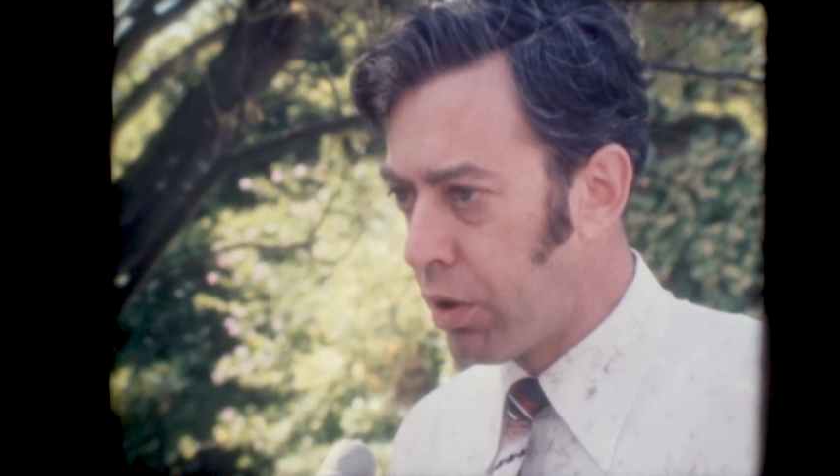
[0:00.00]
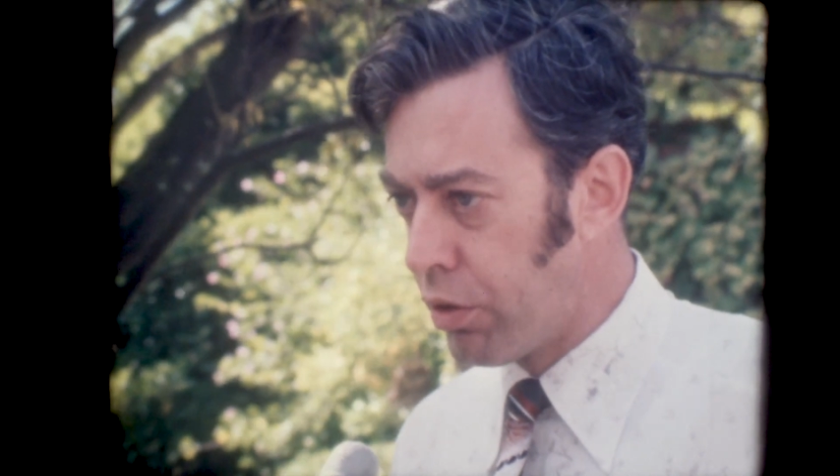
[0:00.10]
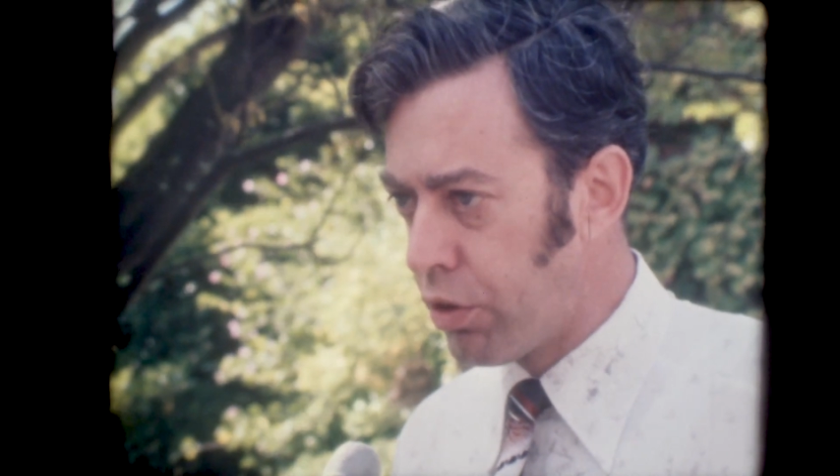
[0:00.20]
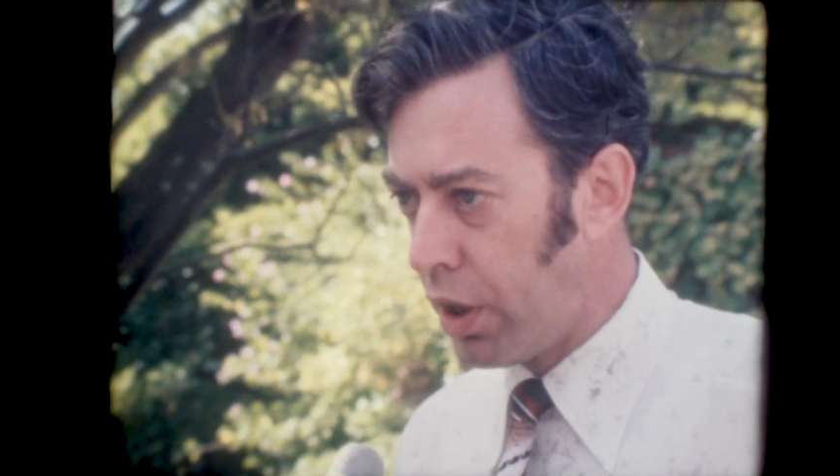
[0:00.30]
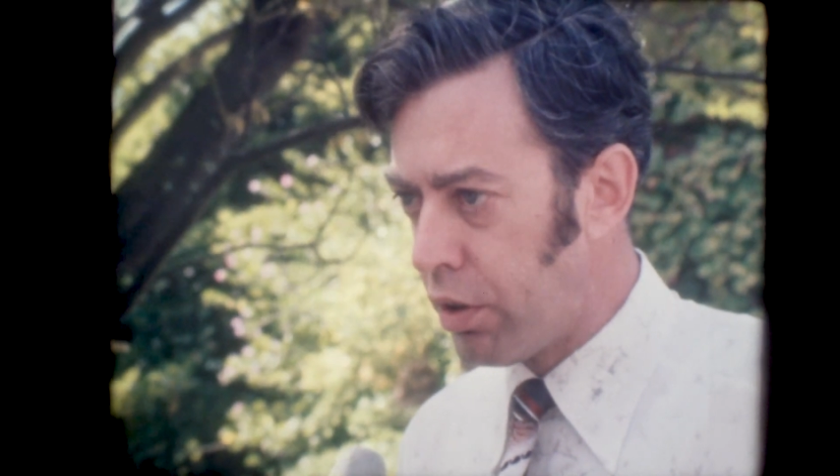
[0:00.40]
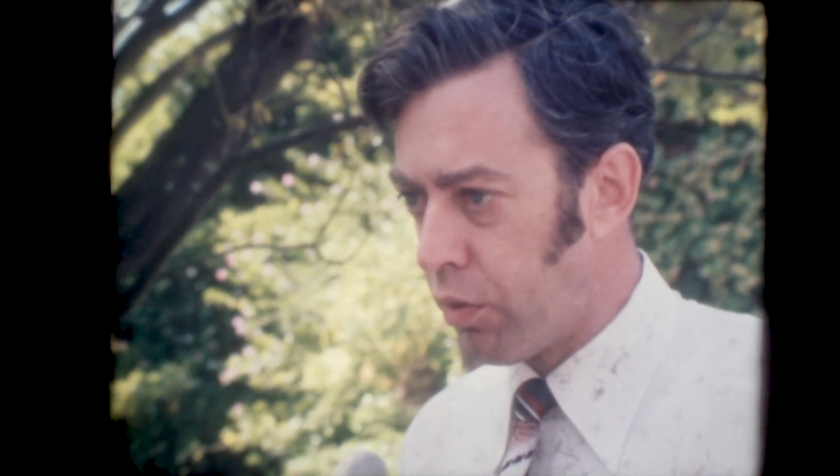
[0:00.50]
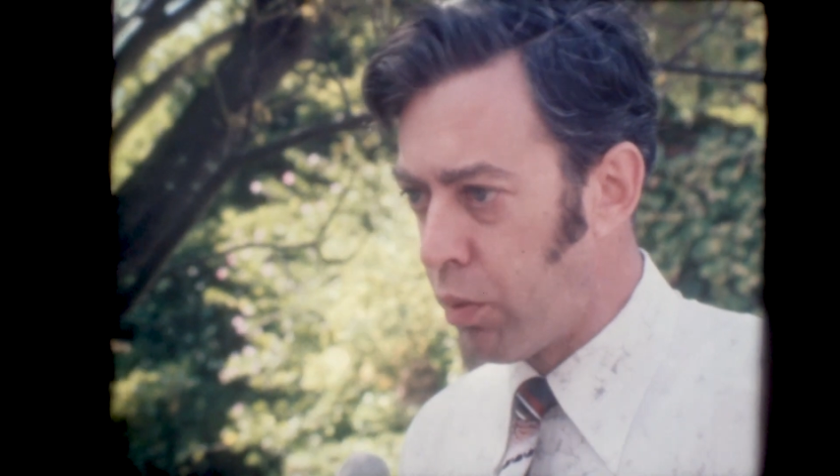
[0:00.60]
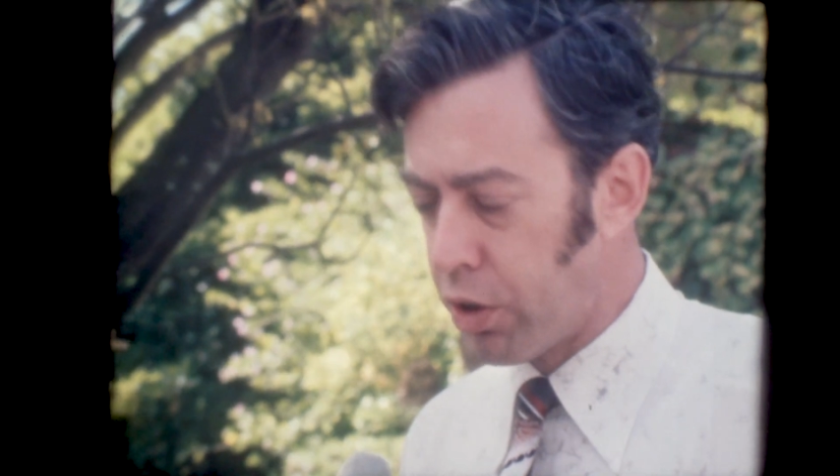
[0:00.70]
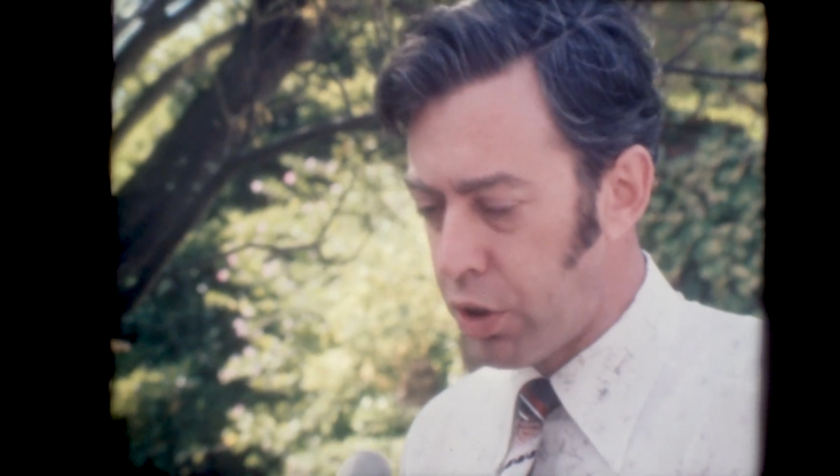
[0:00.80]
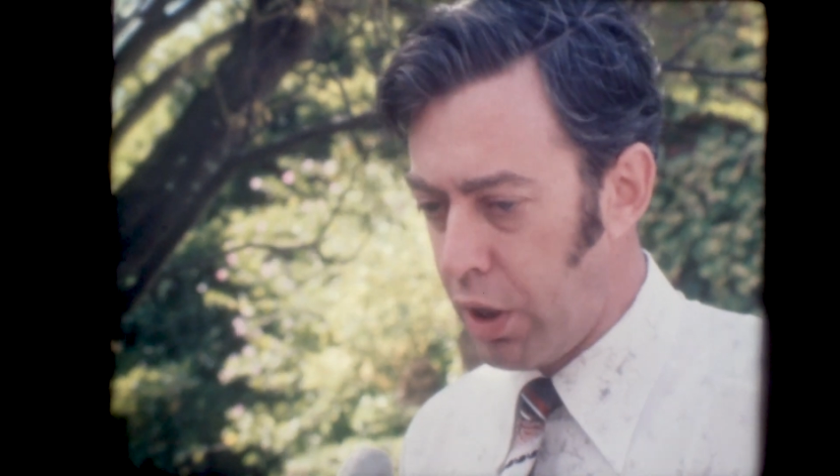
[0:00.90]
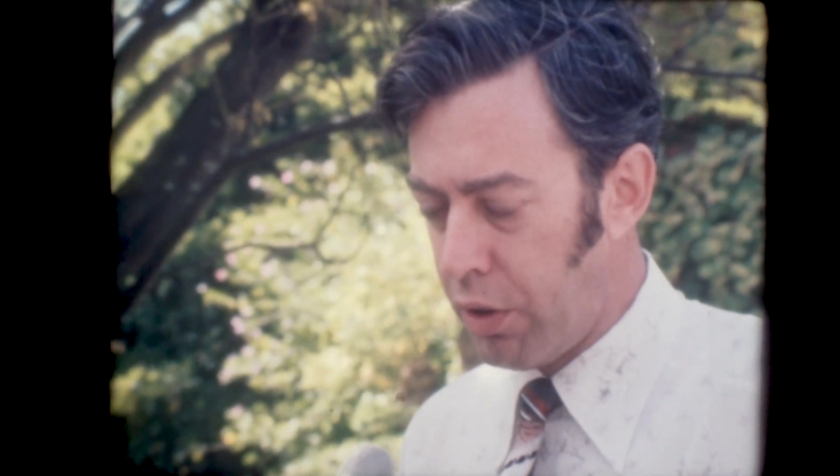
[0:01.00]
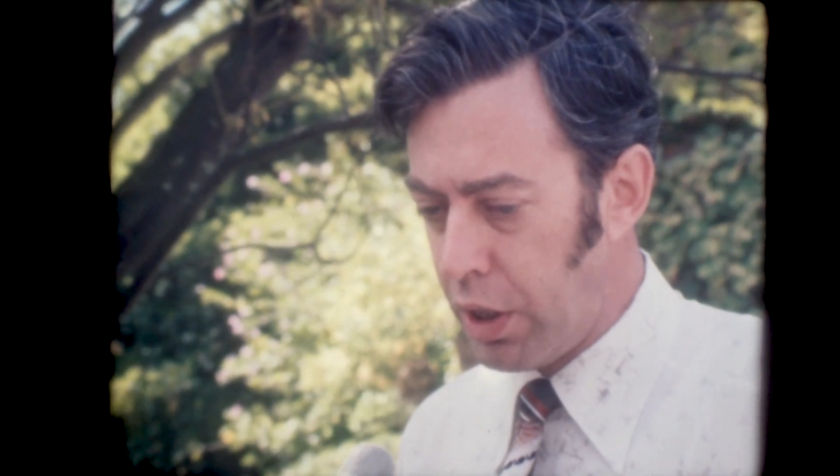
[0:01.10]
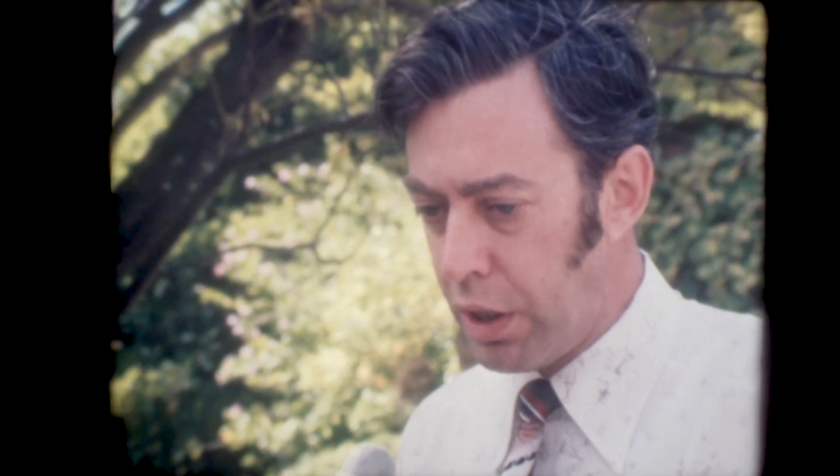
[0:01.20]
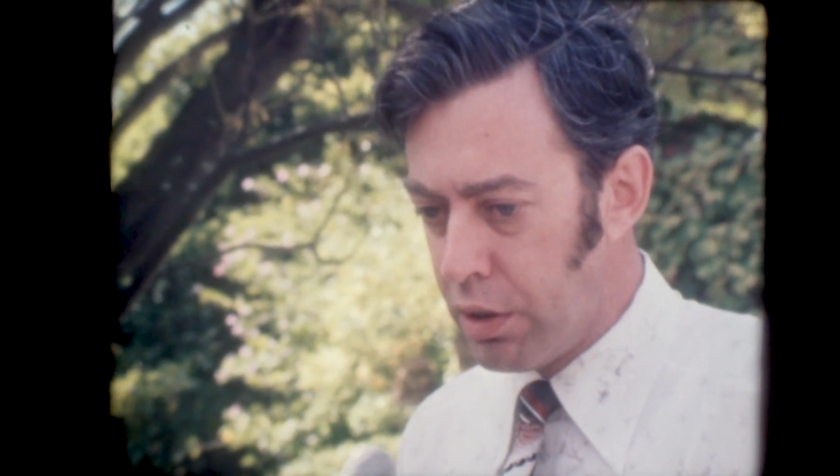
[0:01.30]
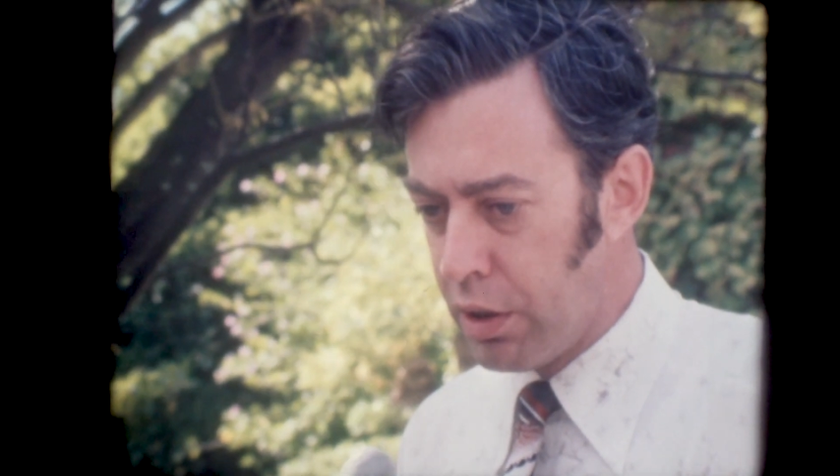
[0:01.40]
content of what's
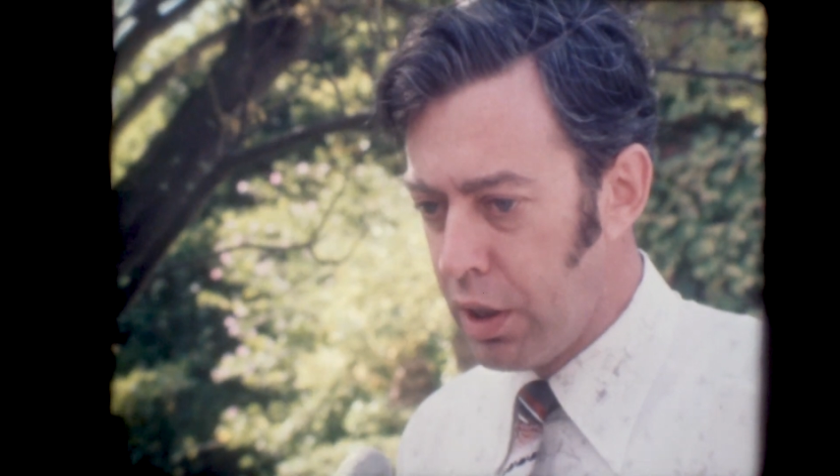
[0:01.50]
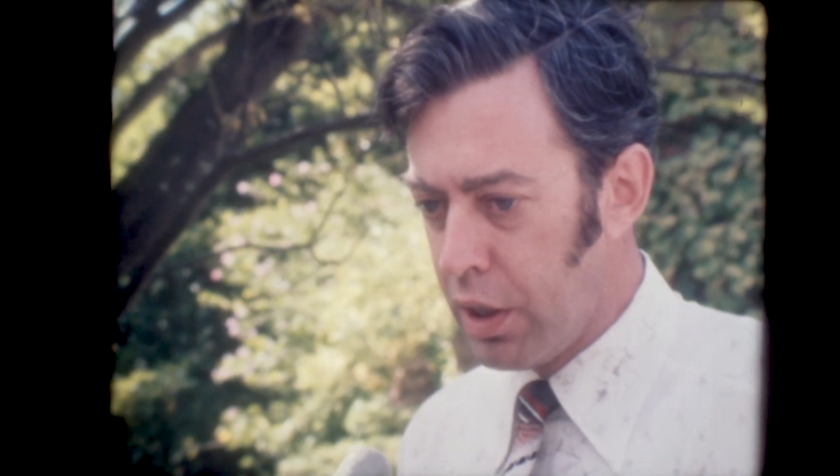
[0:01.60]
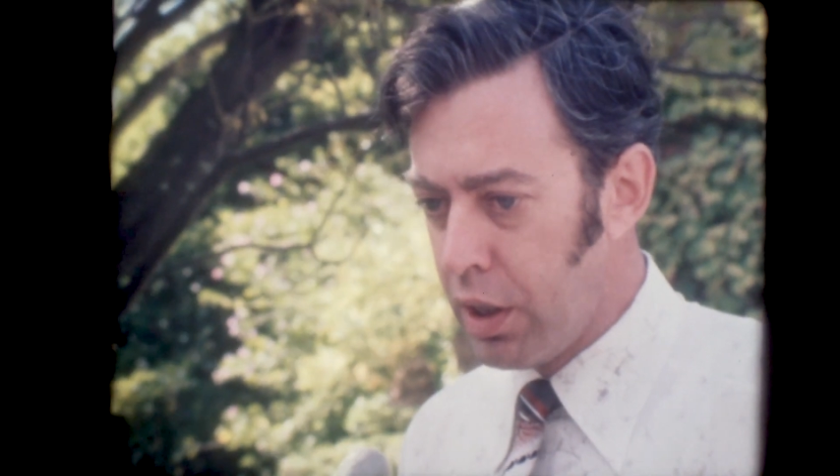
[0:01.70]
going in.